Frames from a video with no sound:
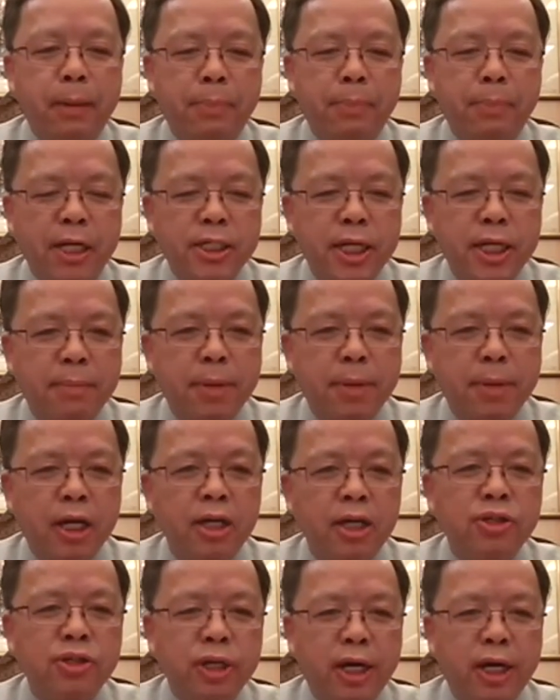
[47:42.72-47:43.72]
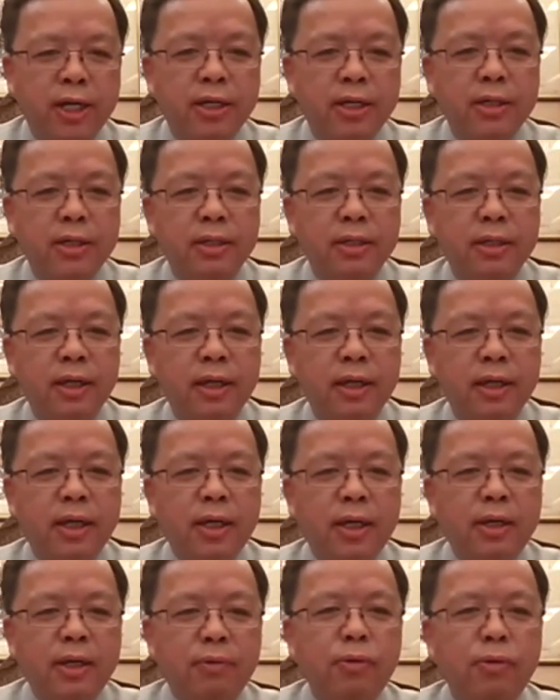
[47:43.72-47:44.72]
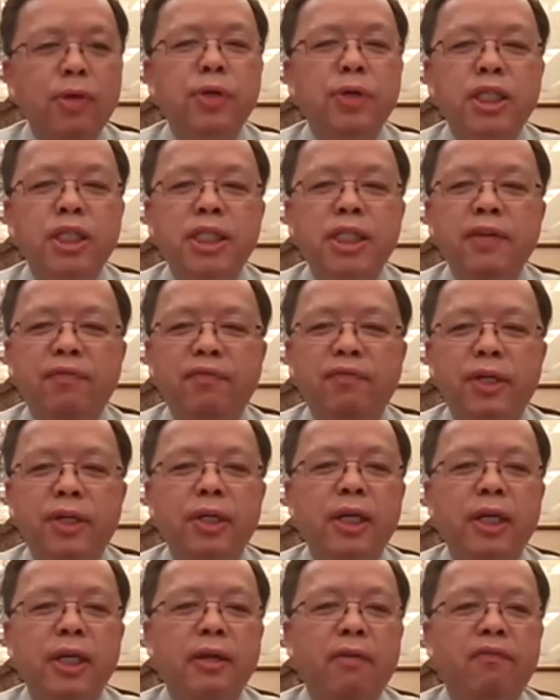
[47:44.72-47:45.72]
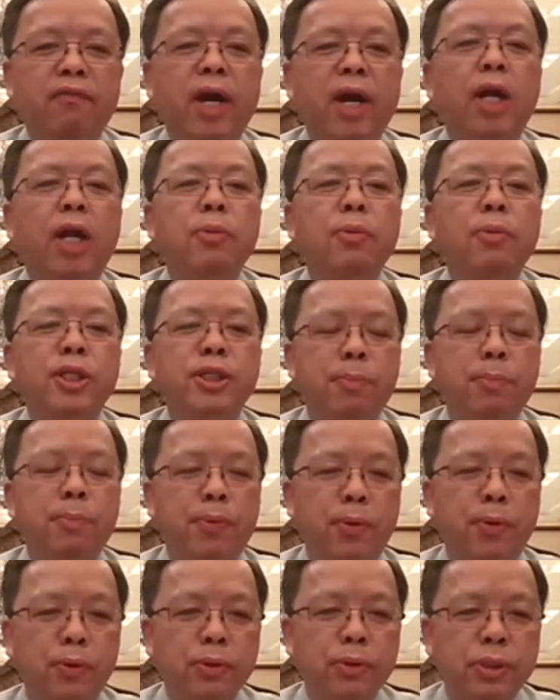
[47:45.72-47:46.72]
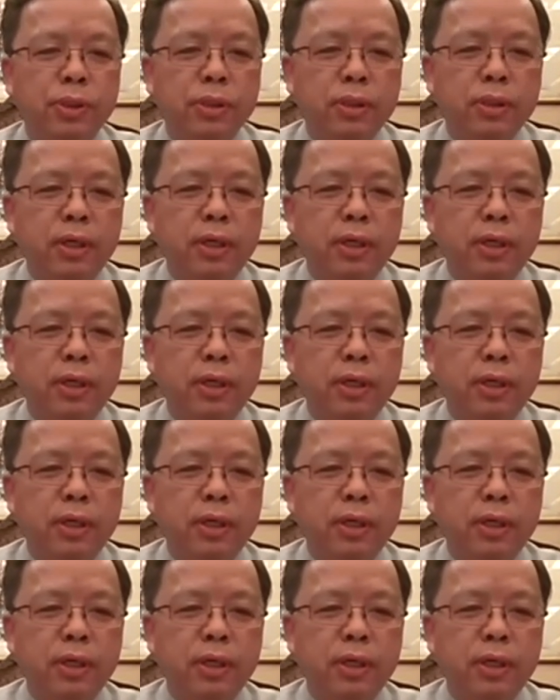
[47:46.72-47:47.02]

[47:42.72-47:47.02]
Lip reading: pandemic in China, we received very valuable support